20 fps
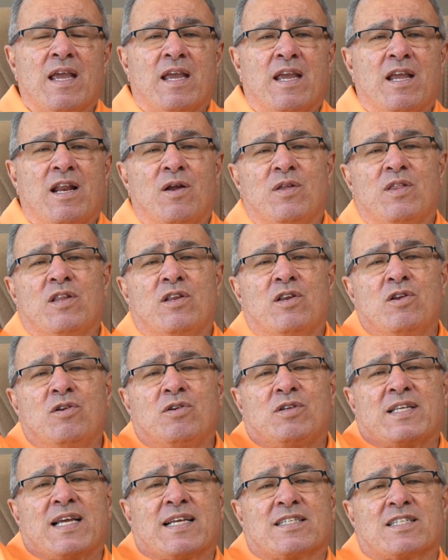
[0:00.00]
You know, in the
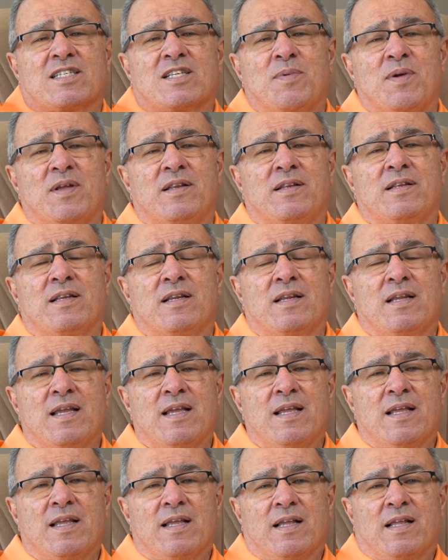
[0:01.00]
New Testament,
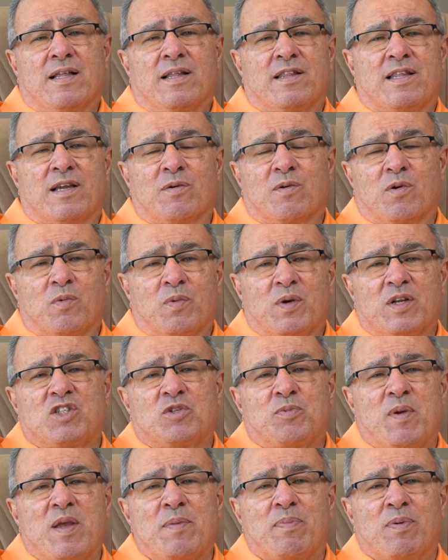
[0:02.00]
there were
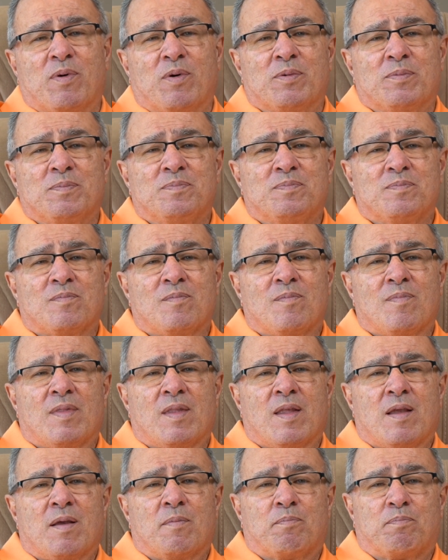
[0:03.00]
rich people.
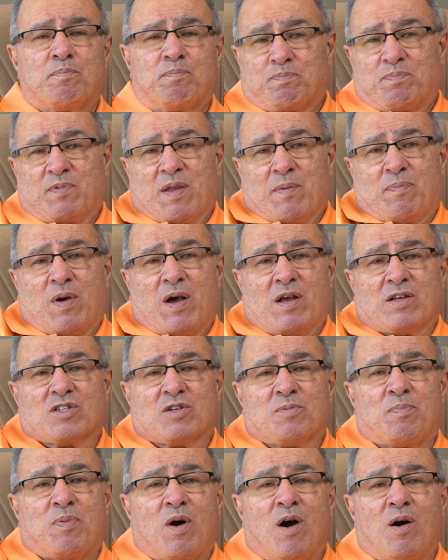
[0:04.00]
The
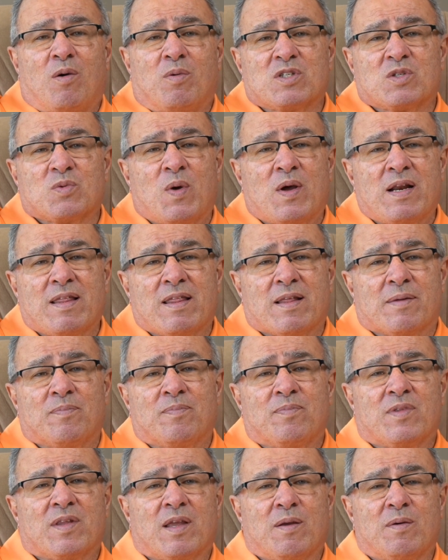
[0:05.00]
Apostle Paul was one of them.
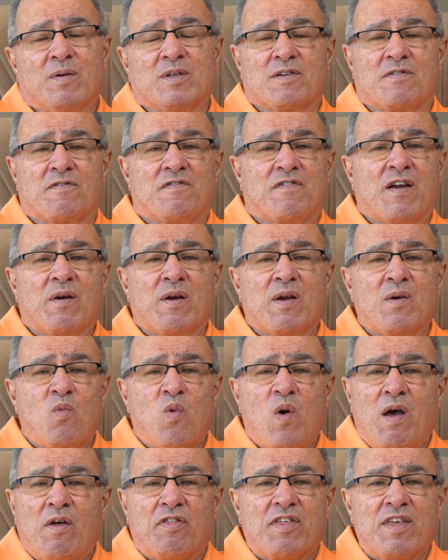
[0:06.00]
He was a very
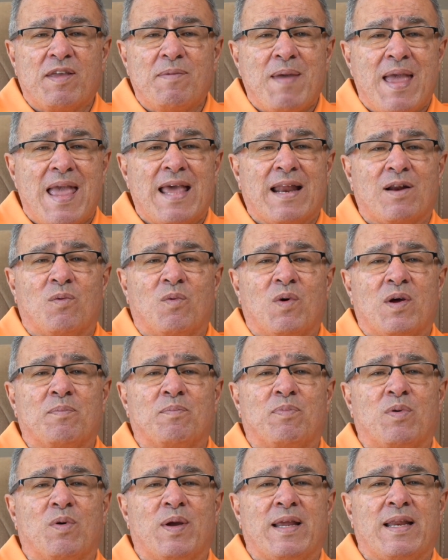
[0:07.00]
wealthy man at
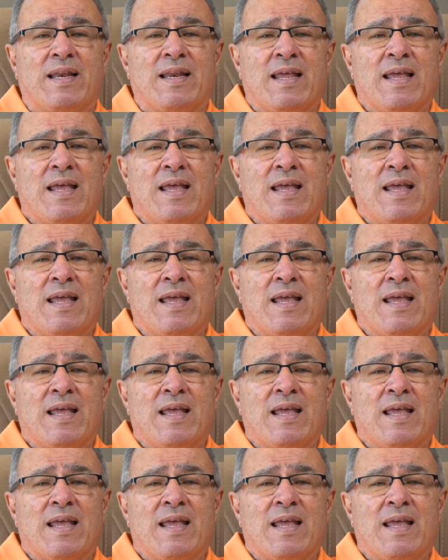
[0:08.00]
one point.